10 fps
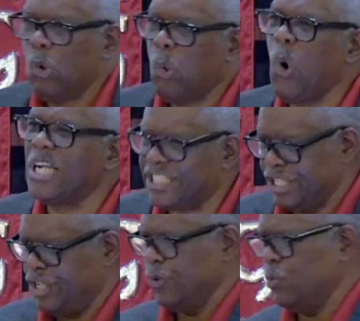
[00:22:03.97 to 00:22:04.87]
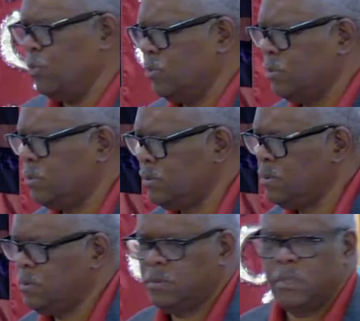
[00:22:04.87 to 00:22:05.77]
what to do,
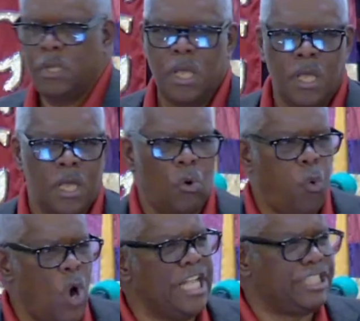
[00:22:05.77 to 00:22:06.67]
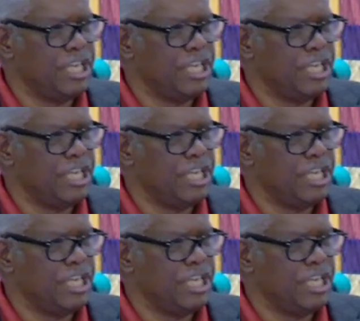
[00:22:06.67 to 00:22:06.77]
when to